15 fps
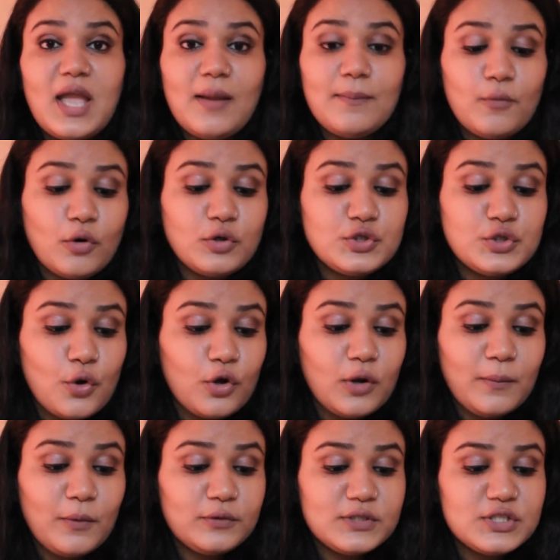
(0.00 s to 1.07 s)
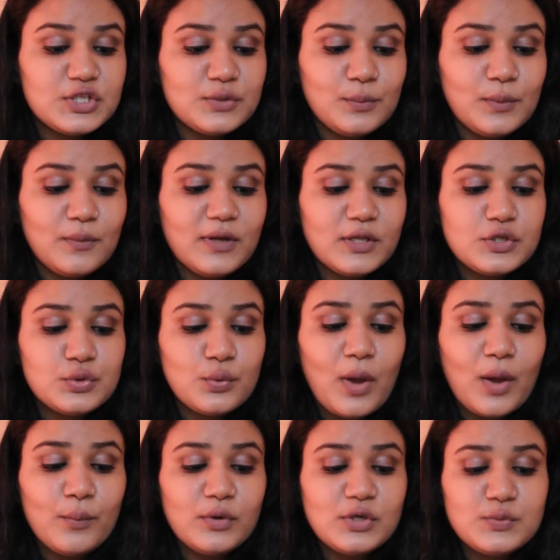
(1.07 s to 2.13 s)
I'm not sure about the shimmer one, so
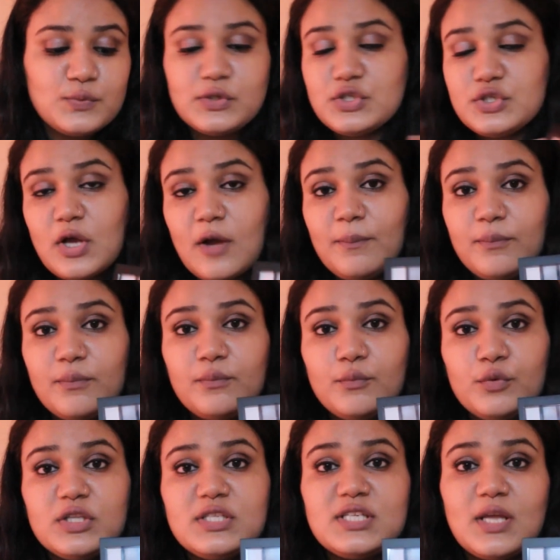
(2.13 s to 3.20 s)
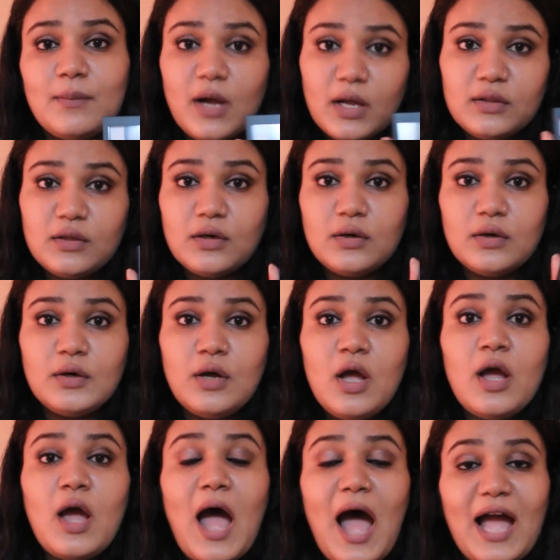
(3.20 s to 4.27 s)
I would switch up with some other
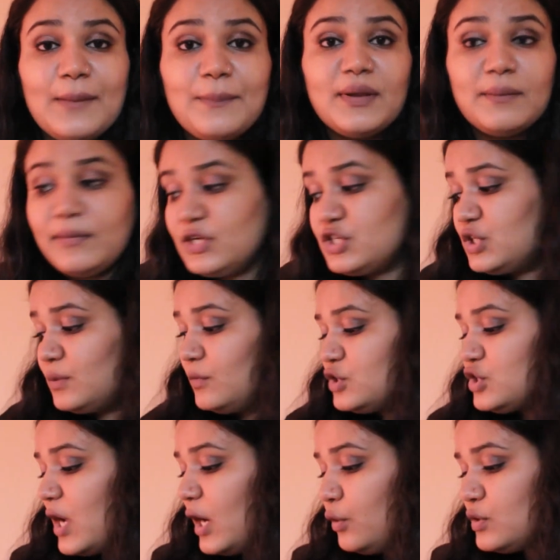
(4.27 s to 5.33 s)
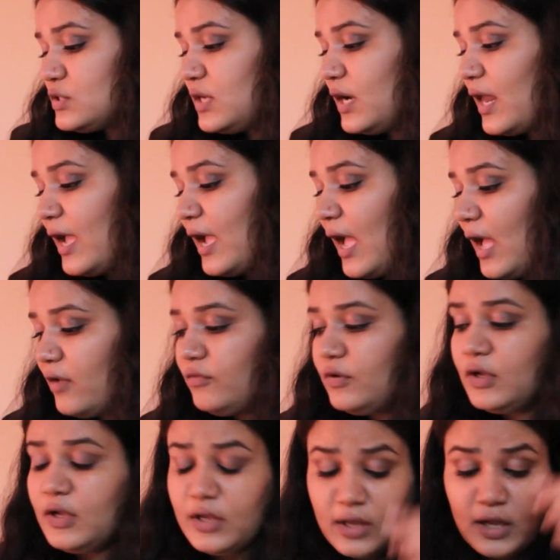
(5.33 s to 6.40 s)
high pigment shimmer shadows that I have.
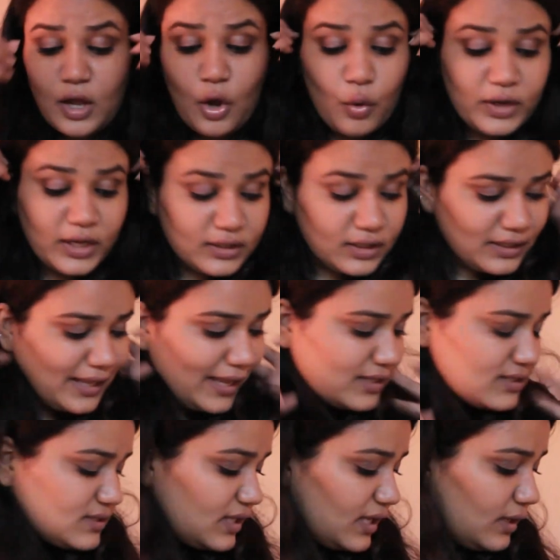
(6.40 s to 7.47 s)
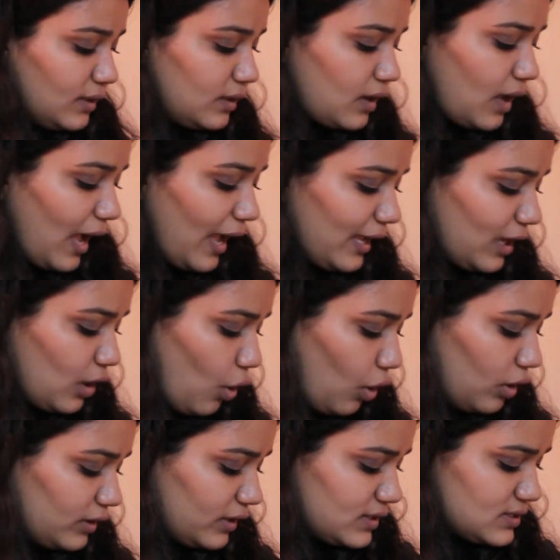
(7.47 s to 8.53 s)
Okay, the next thing I
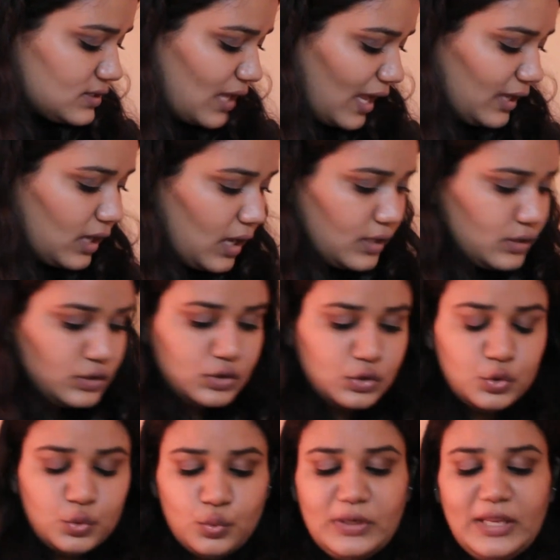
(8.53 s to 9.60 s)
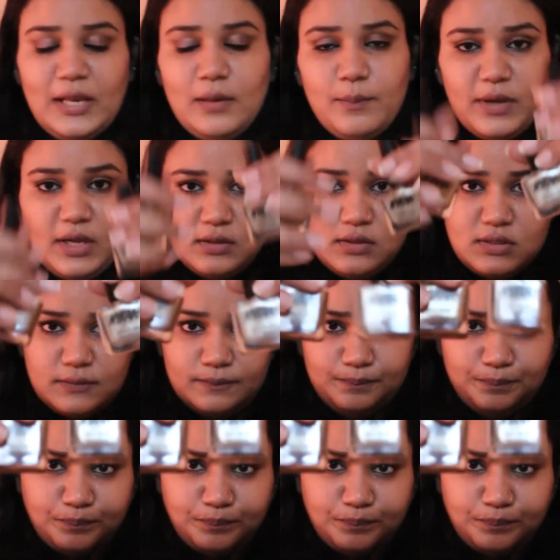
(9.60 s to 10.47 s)
got is Nykaa's two nail paints.